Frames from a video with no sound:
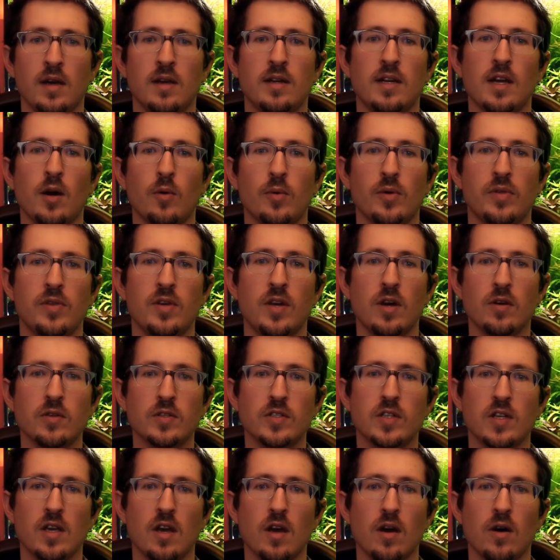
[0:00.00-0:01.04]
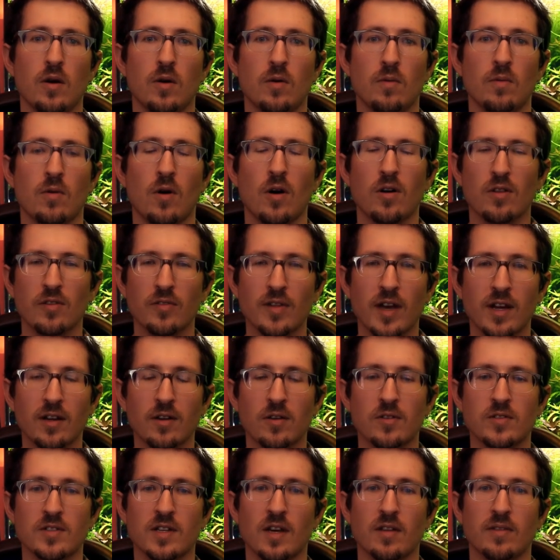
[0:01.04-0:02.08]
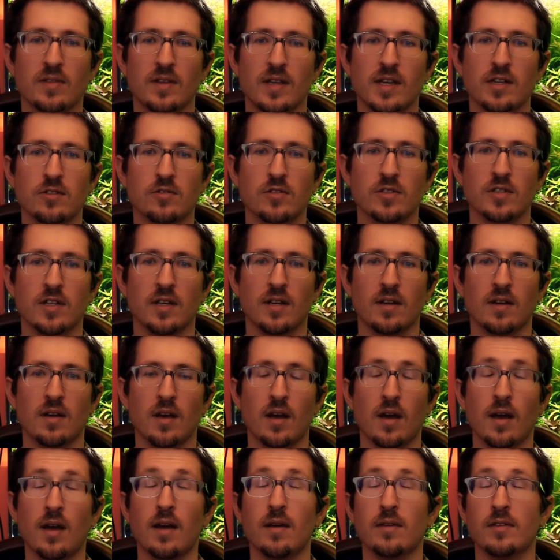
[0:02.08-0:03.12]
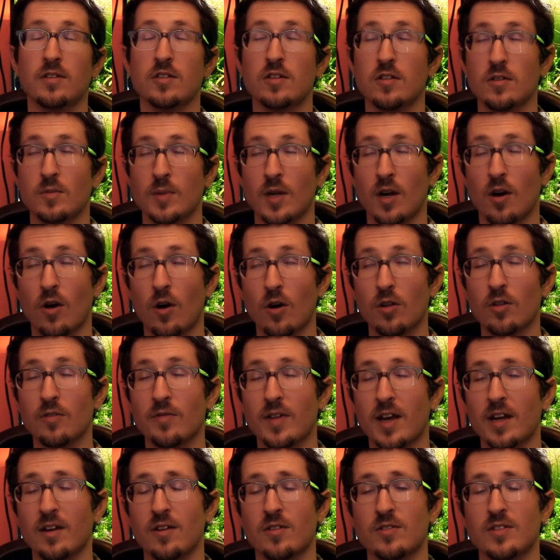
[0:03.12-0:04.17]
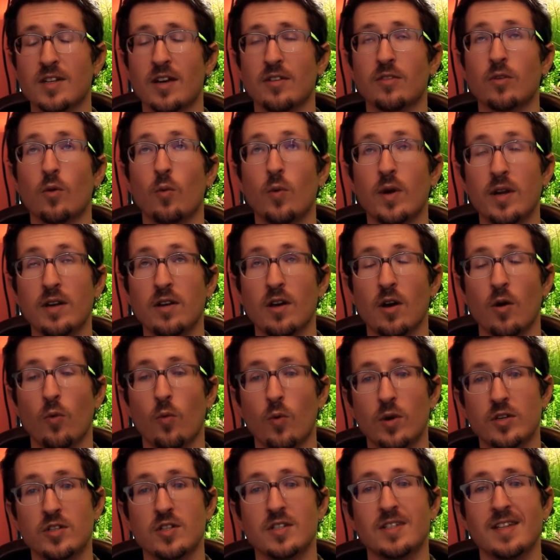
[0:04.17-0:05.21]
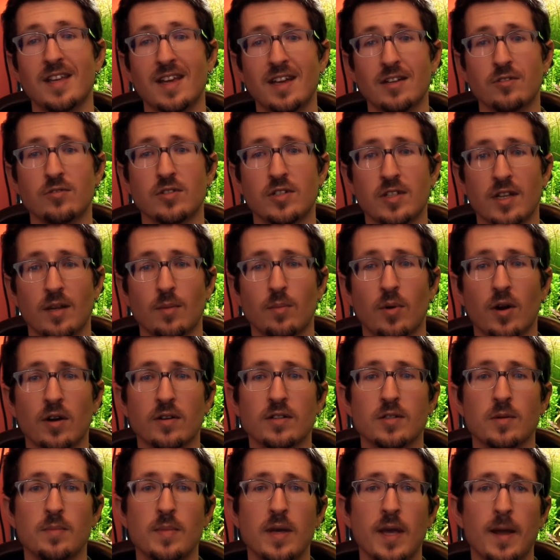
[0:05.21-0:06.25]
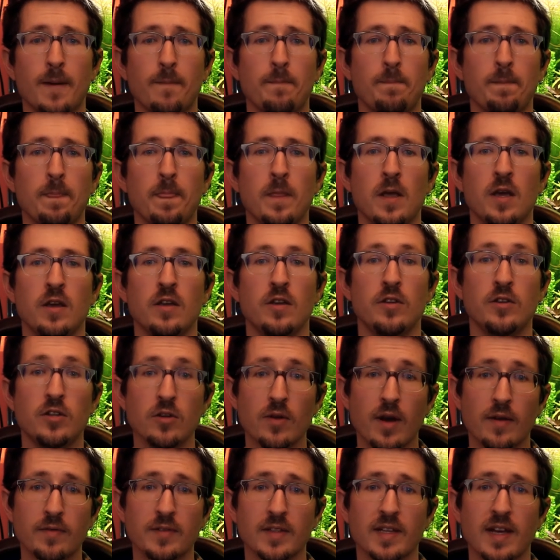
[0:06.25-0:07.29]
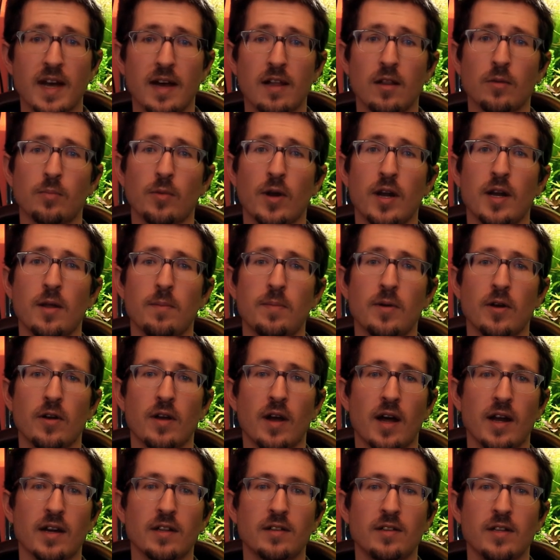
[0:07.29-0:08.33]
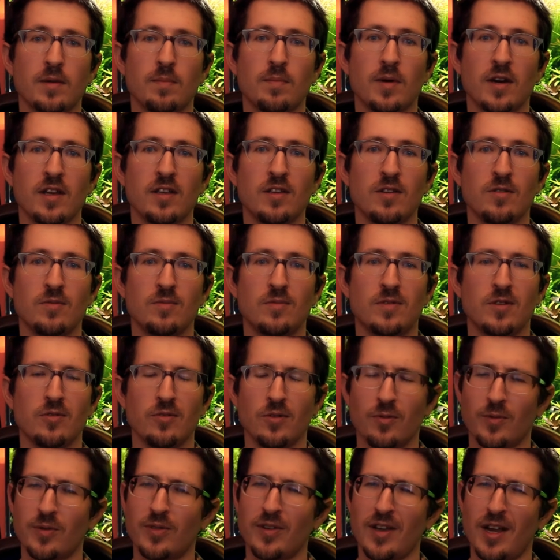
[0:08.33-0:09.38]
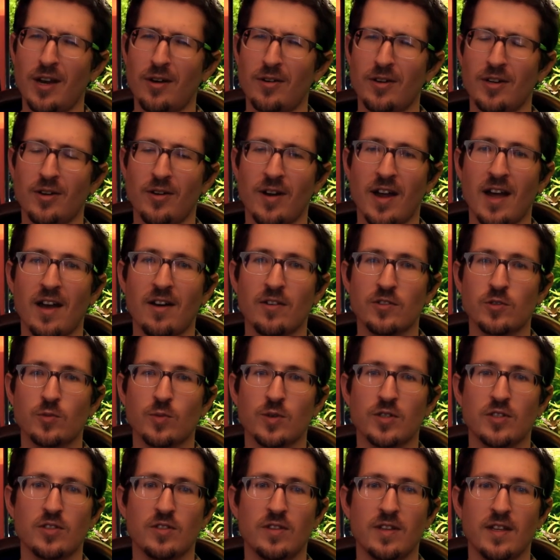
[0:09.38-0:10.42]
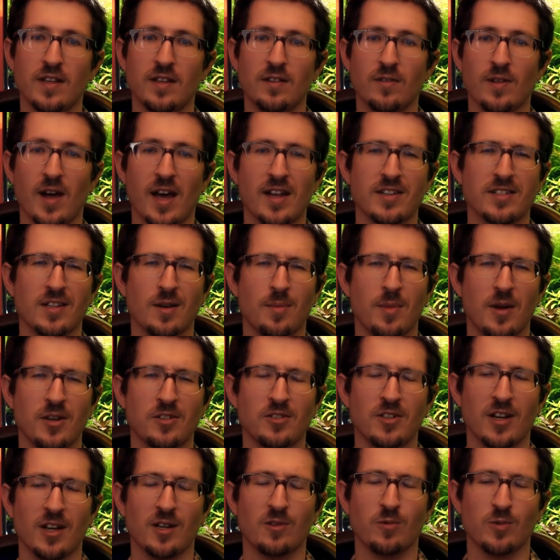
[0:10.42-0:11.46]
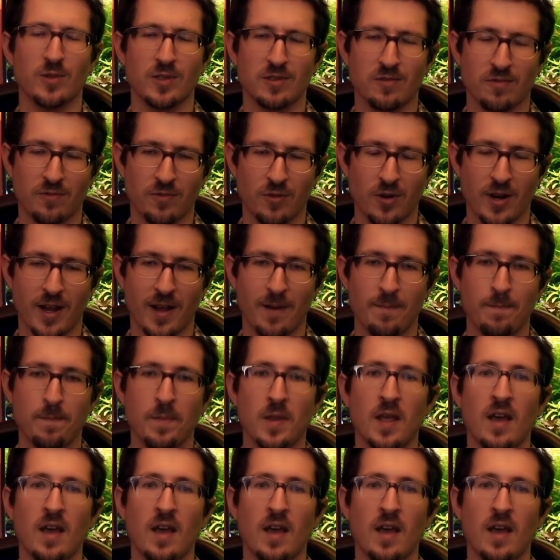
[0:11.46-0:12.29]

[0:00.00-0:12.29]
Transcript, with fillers: Now, with the O C O, all of that goes out the interesting, uh, excuse me, all of that goes out the window, which is the interesting part to me. You do have to calibrate it periodically, but you do it with the air in your house, which the last time I checked was free.